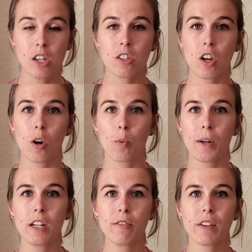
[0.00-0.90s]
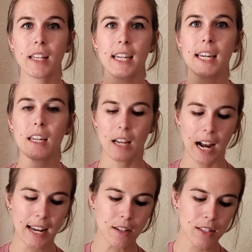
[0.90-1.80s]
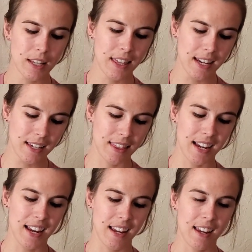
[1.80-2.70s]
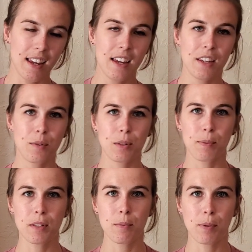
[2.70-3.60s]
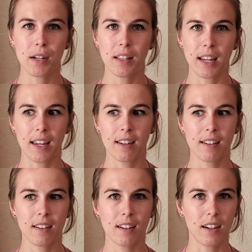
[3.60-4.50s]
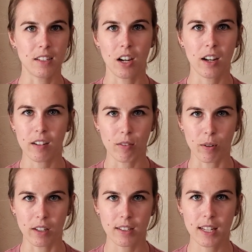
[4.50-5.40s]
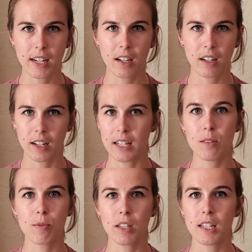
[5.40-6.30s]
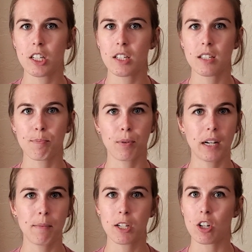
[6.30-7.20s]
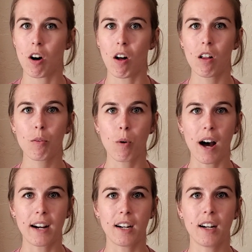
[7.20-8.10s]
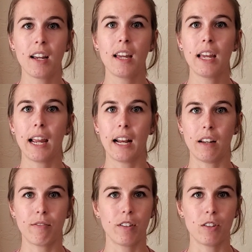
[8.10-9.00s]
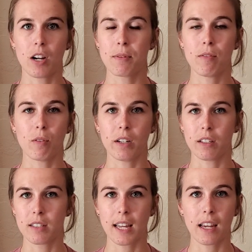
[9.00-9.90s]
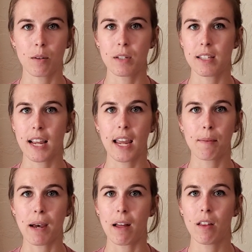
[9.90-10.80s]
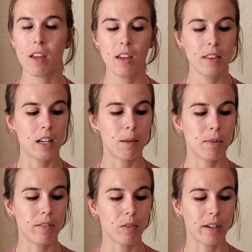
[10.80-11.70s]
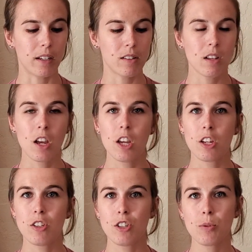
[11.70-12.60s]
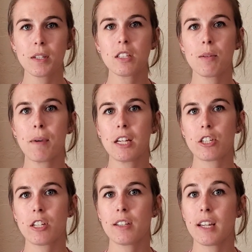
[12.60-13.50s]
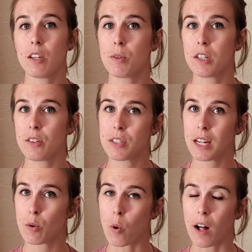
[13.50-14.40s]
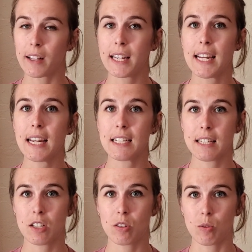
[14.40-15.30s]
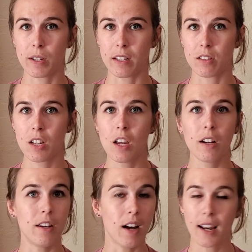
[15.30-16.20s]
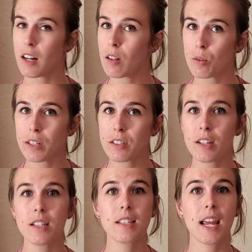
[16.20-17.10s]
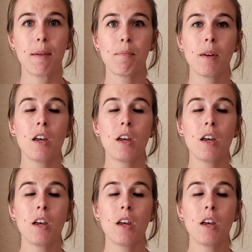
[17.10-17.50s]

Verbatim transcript: So when you're filling it, I used to think that you were supposed to put like a ton of oils in there. It's really just pretty much all water and a few drops of oils. Like I was saying about the number of oils, you do want to make sure that you are using quality essential oils. Not all oils are the same.